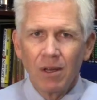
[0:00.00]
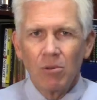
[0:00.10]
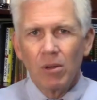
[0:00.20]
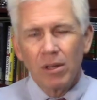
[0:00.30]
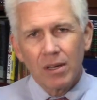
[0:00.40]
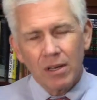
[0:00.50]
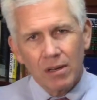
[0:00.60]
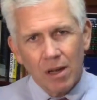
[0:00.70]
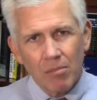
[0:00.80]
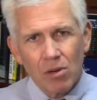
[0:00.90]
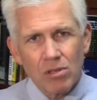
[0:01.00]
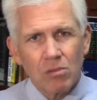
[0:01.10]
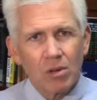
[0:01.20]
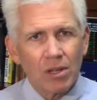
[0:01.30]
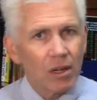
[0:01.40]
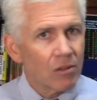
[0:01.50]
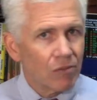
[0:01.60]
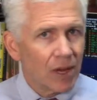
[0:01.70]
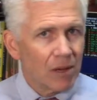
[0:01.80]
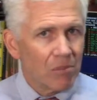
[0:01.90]
We look at numbers and we look at
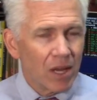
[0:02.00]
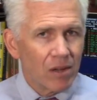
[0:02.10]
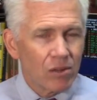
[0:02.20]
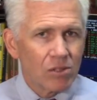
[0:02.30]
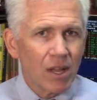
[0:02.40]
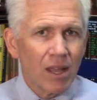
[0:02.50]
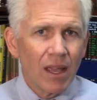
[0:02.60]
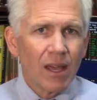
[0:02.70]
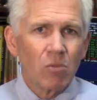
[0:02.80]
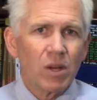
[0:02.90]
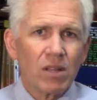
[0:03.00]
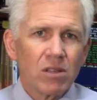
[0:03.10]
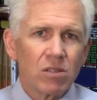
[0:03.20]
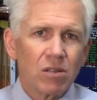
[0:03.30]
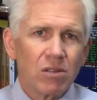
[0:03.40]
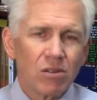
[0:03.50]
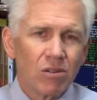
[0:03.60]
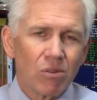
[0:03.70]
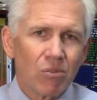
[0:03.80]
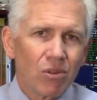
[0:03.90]
fundamentals and we listen to
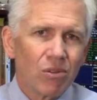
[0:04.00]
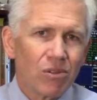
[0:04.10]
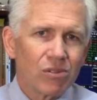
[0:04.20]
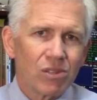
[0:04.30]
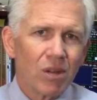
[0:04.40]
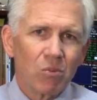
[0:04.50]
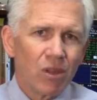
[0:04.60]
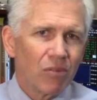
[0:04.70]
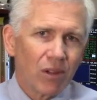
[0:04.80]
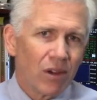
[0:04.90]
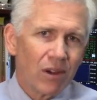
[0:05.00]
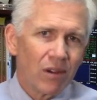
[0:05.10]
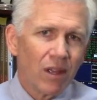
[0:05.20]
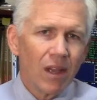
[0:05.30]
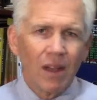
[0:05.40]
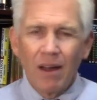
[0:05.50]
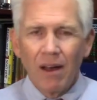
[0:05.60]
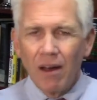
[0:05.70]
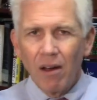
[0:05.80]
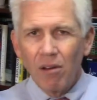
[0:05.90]
the rules that we've learned
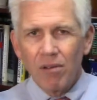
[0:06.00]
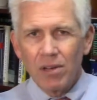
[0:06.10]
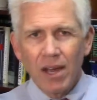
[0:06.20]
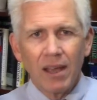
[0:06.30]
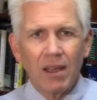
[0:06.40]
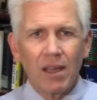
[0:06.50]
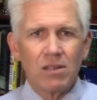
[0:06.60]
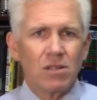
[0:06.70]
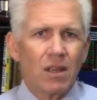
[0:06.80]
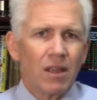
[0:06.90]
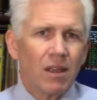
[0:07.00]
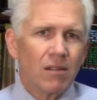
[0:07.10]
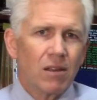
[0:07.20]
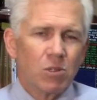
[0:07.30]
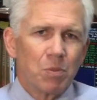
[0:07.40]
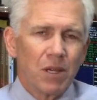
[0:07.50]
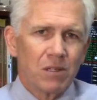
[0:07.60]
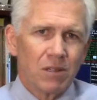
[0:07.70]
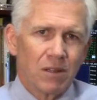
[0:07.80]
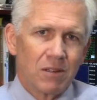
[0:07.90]
over decades in this
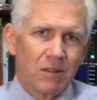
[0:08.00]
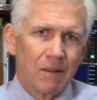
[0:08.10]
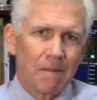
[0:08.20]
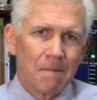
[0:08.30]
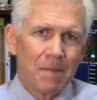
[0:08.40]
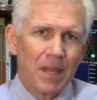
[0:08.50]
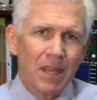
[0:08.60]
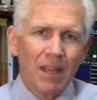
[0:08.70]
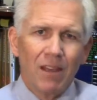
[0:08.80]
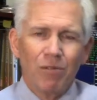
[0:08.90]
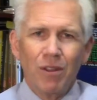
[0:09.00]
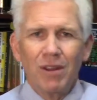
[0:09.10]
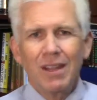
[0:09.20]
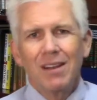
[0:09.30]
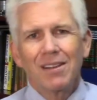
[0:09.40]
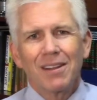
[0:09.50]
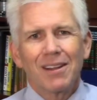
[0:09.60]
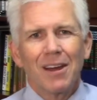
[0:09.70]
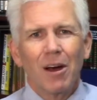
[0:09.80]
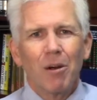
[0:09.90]
business. If you need a
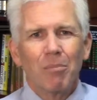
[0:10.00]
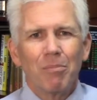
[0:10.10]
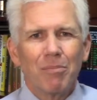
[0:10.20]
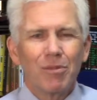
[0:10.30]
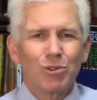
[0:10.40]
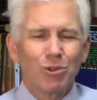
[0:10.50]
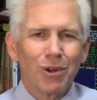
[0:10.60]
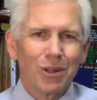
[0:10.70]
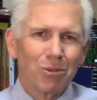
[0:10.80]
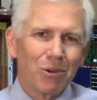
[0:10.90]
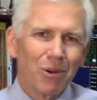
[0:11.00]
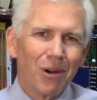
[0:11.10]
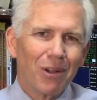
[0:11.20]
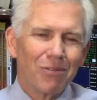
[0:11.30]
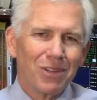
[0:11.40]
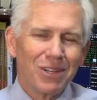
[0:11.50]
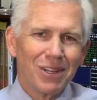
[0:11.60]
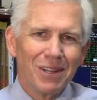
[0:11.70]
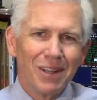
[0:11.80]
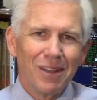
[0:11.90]
little help sorting through all of the
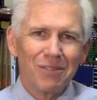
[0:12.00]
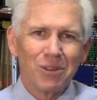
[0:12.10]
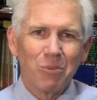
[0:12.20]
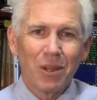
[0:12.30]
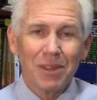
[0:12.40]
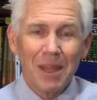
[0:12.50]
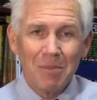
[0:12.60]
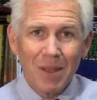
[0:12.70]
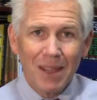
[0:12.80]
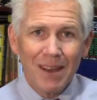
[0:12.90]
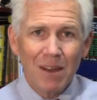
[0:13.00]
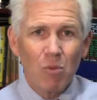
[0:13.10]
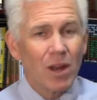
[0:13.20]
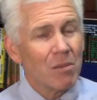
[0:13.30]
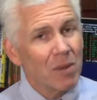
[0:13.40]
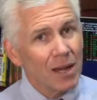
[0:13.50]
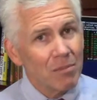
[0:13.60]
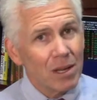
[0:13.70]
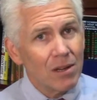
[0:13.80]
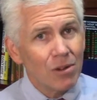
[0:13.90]
tea leaves and what they mean and what it might
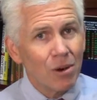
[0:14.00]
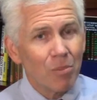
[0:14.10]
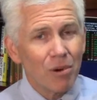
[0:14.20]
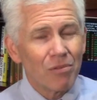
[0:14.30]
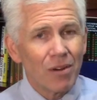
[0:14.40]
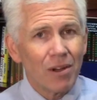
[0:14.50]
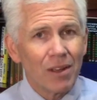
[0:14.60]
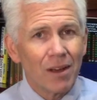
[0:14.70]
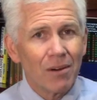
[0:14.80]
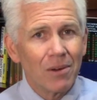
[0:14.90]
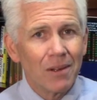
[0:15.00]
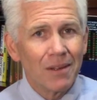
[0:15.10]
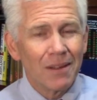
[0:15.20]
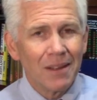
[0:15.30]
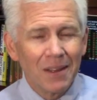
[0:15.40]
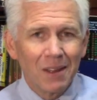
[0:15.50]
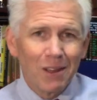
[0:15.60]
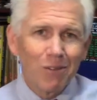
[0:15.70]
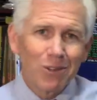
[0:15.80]
mean to your portfolio, give